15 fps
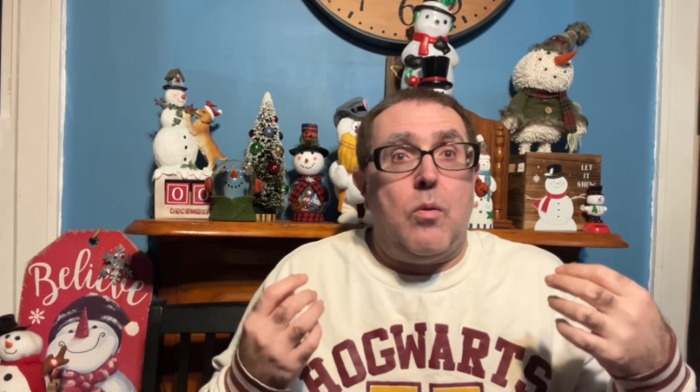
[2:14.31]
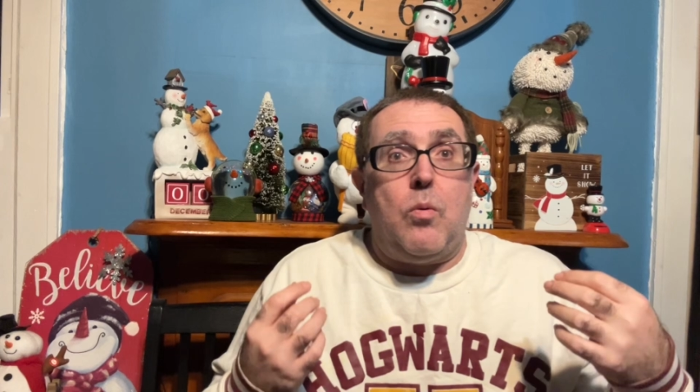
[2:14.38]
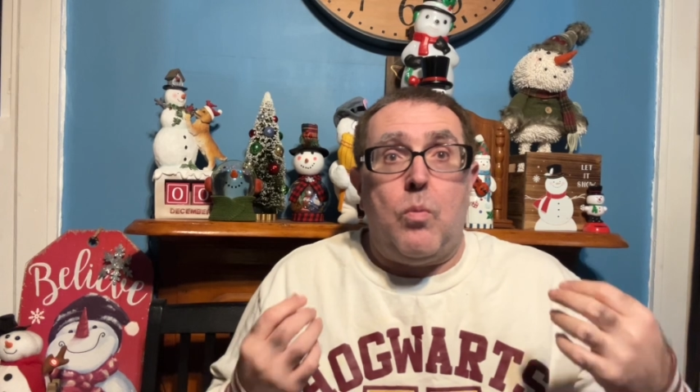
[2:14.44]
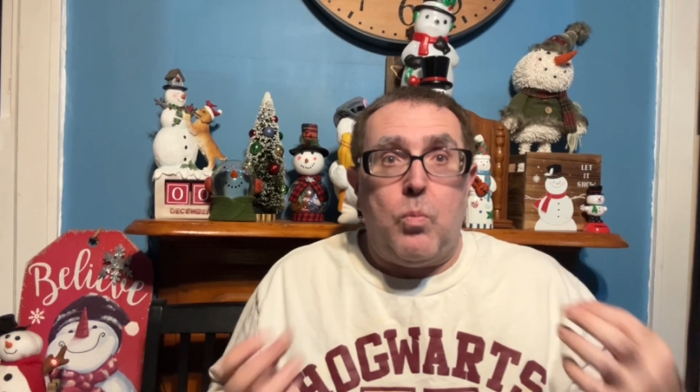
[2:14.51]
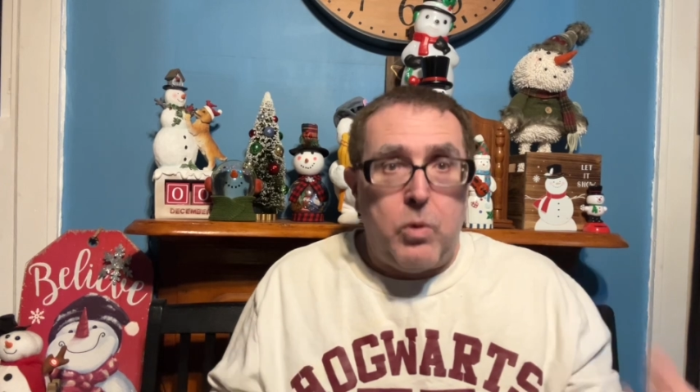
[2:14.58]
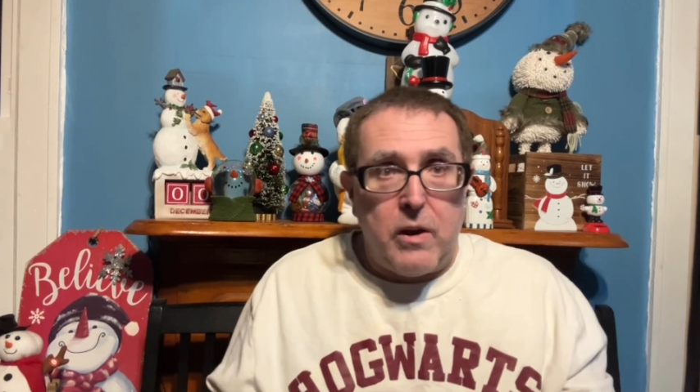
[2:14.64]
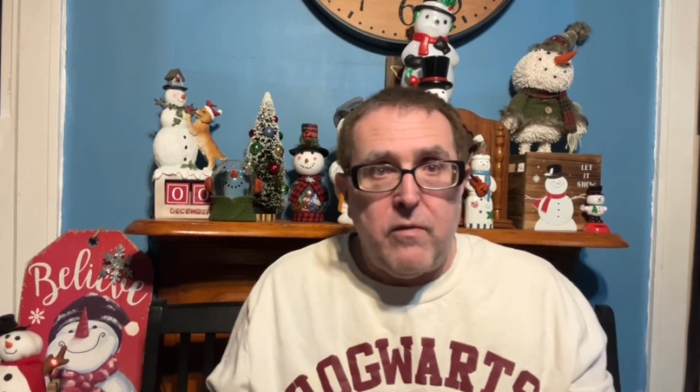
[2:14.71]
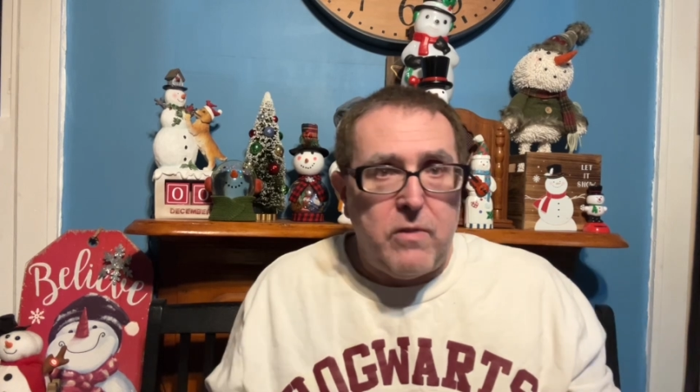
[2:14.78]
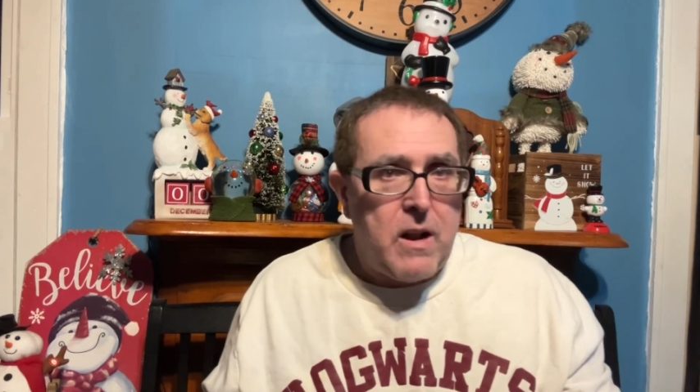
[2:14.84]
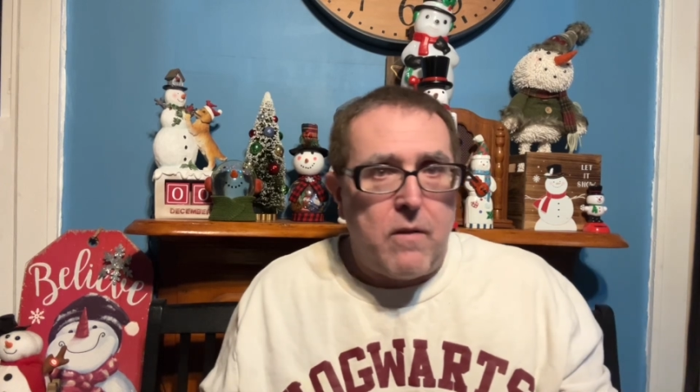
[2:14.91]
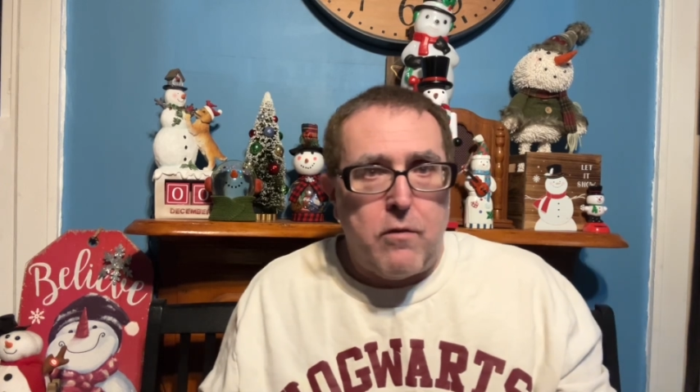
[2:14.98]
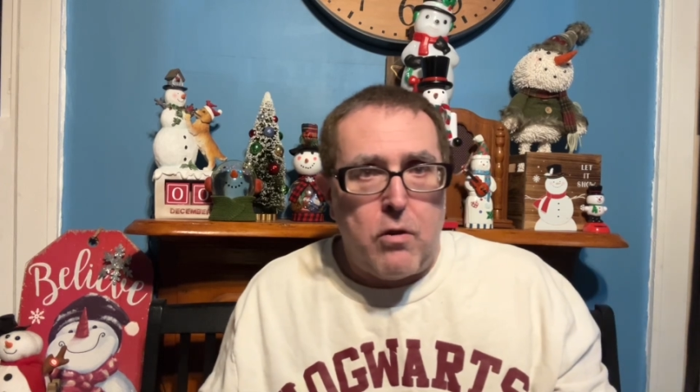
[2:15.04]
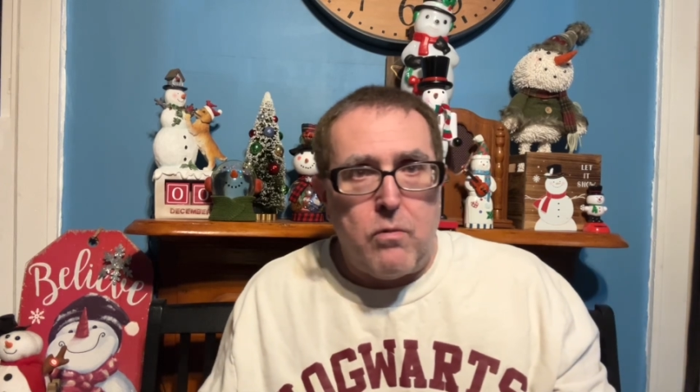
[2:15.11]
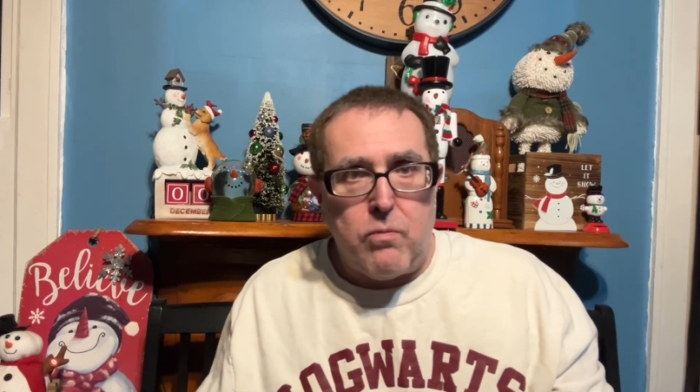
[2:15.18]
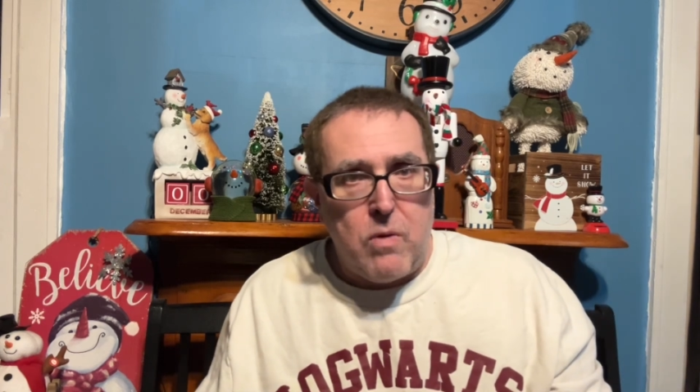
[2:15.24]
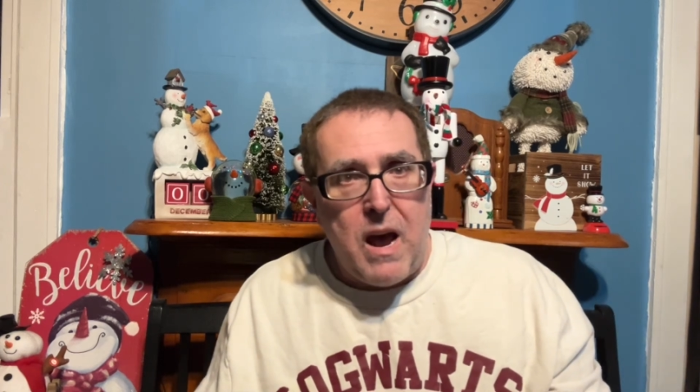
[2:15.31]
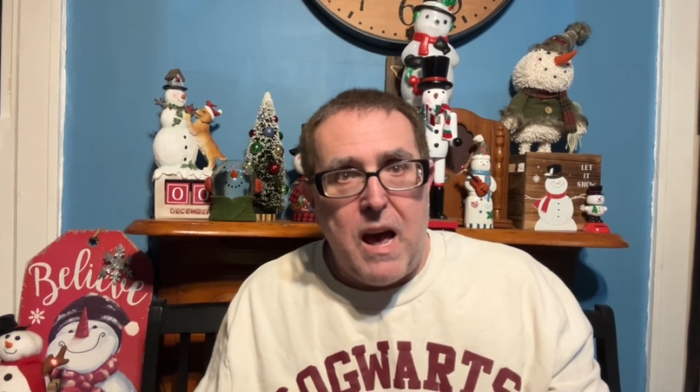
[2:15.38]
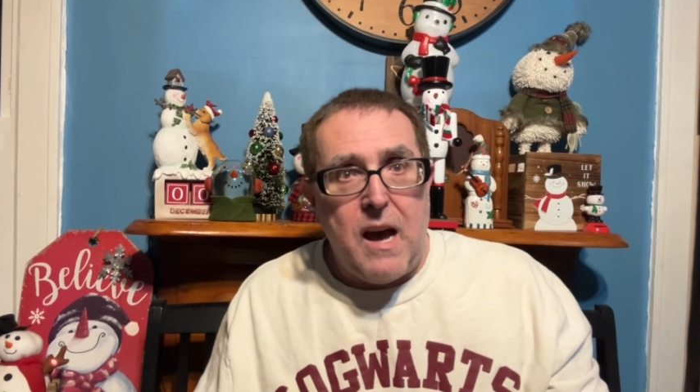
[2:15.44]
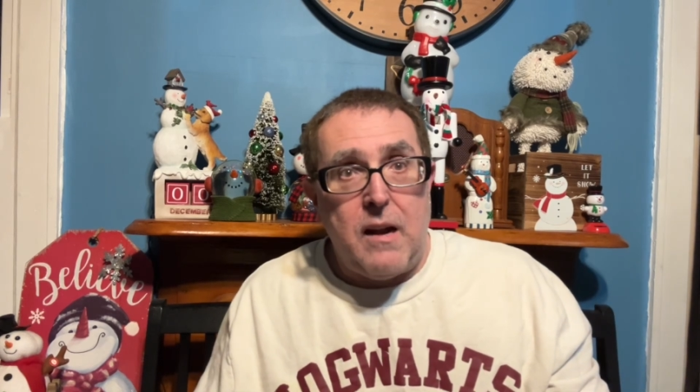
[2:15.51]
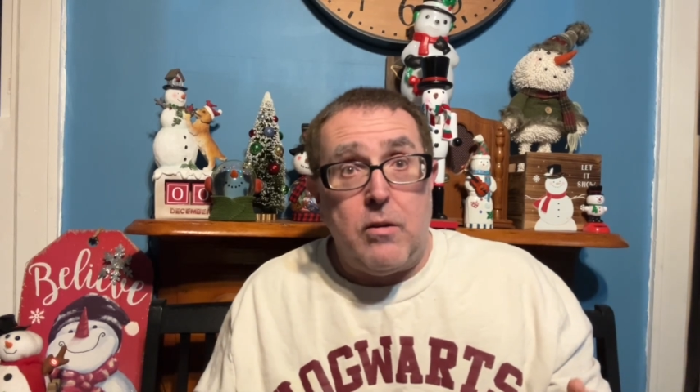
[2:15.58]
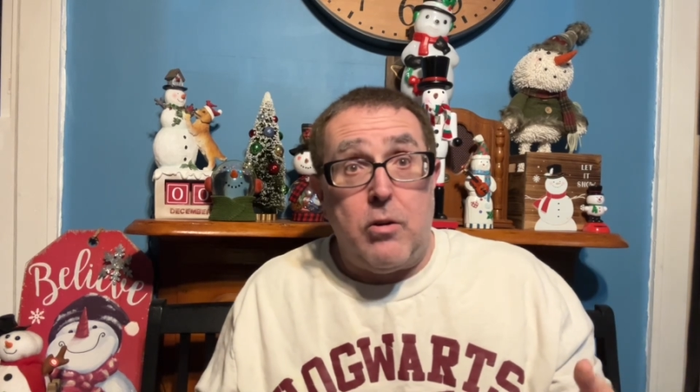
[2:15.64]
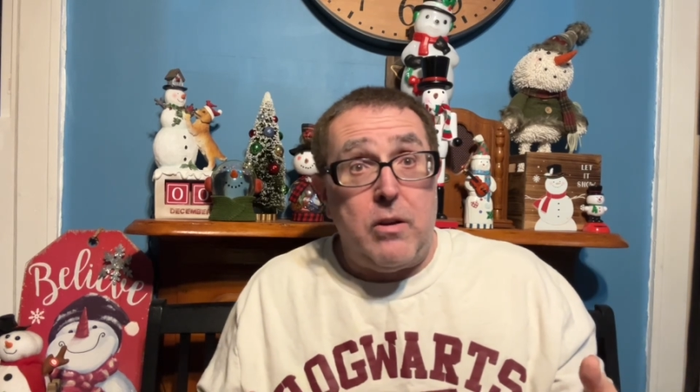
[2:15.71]
we've never
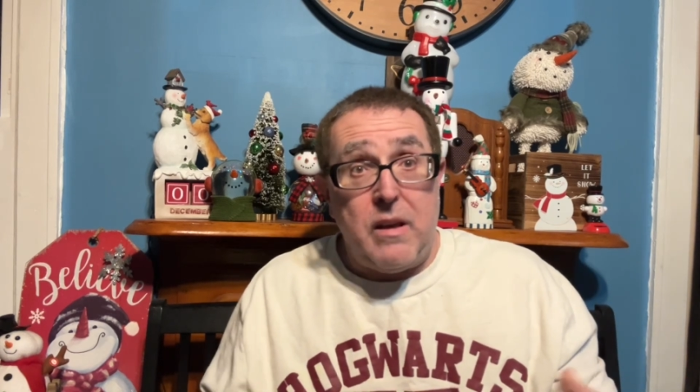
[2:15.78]
read